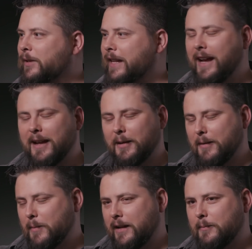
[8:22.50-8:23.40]
but yeah,
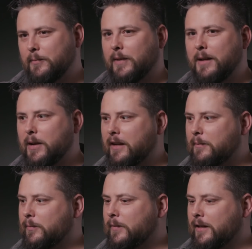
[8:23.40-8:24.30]
I, I, met him. I met him.